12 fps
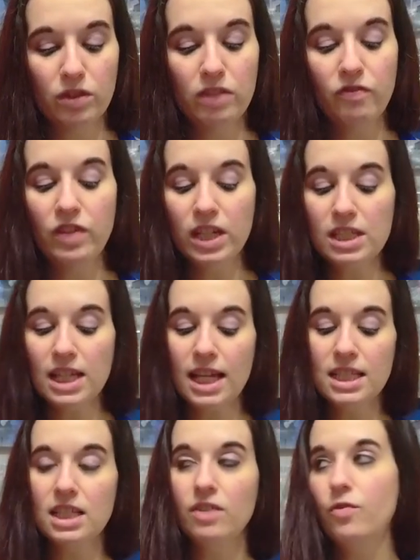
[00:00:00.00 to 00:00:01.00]
The
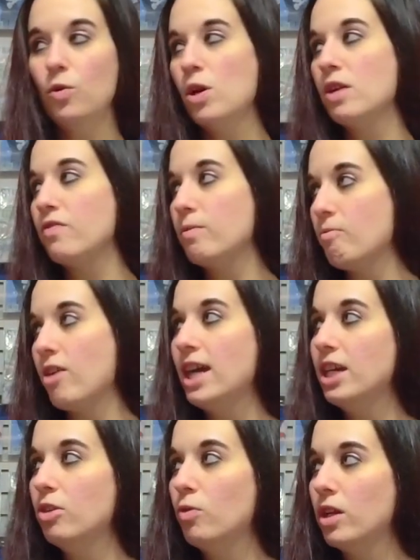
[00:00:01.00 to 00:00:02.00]
Fantastic Four from
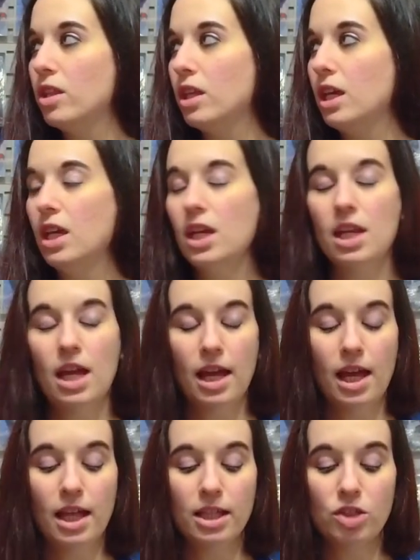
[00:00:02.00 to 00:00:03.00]
Ryan North and
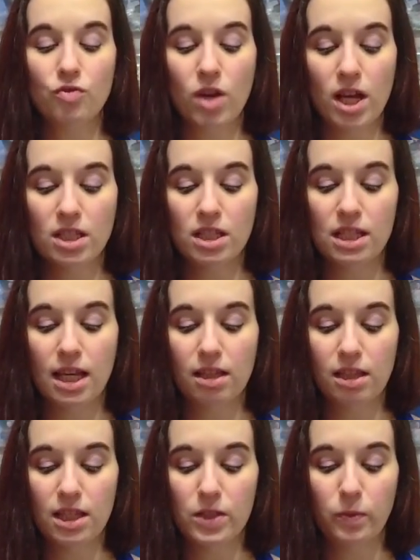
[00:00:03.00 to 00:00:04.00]
Alex Ross is
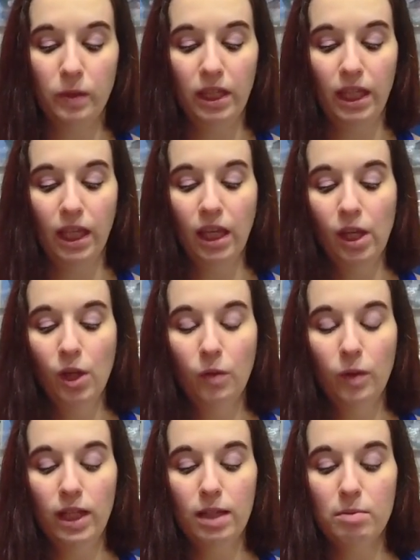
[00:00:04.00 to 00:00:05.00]
out this week,
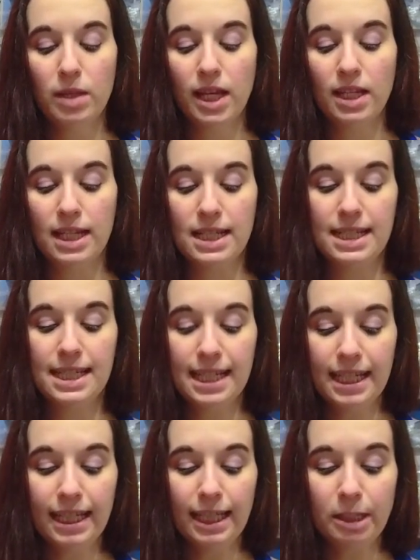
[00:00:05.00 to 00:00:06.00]
Radiant Black
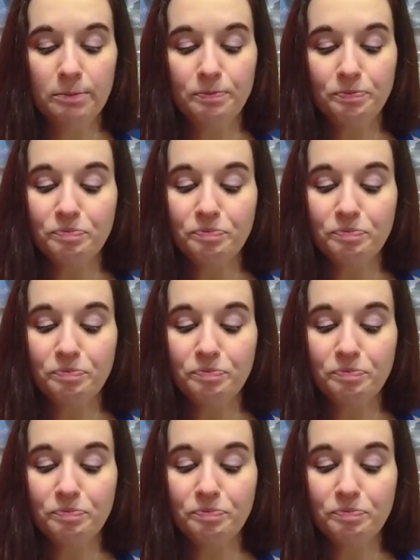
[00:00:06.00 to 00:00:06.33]
19,